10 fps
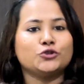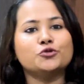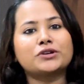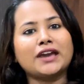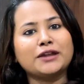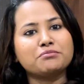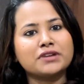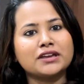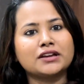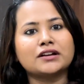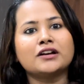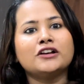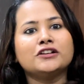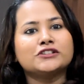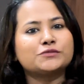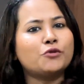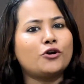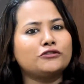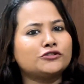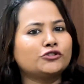You can make
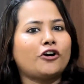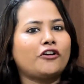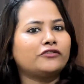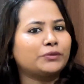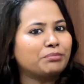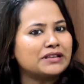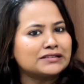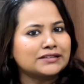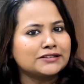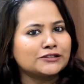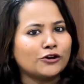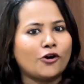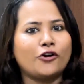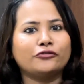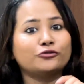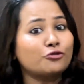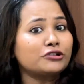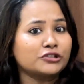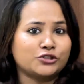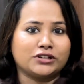small soft pieces of
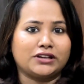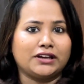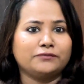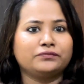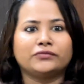cooked chicken,